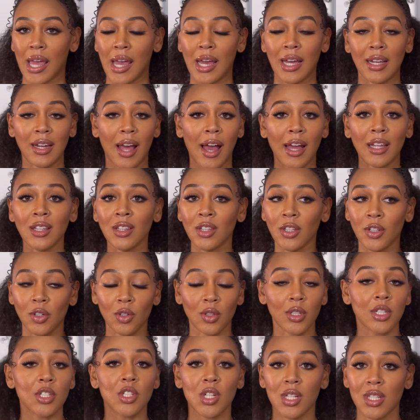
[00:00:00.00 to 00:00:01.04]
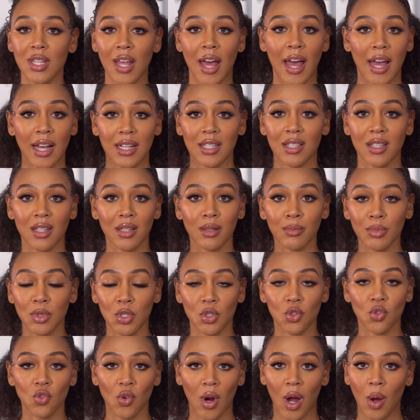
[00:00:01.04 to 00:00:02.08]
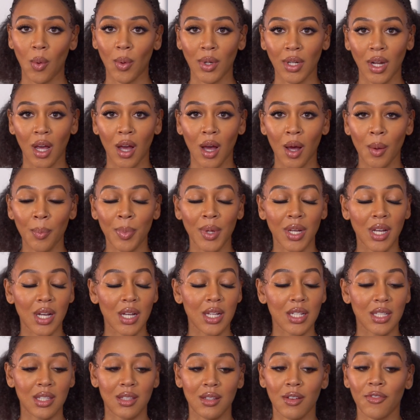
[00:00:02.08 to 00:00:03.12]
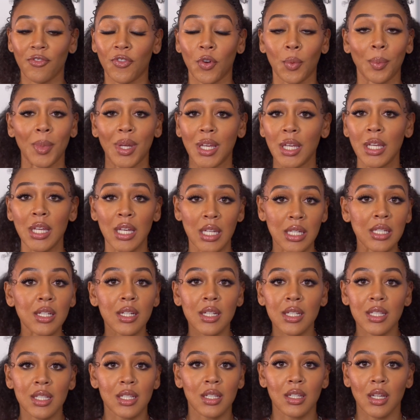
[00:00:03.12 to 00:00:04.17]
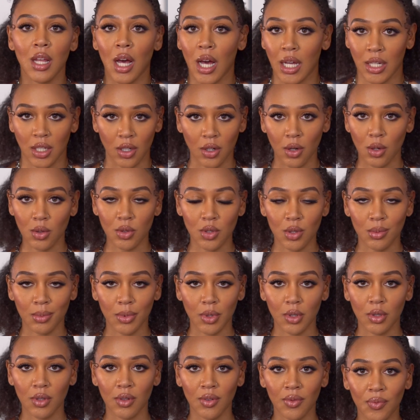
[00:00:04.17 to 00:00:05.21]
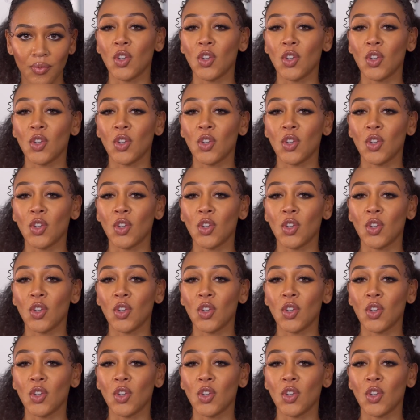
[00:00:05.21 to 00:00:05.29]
and I literally just asked them to draw one up because for me, it is non-negotiable.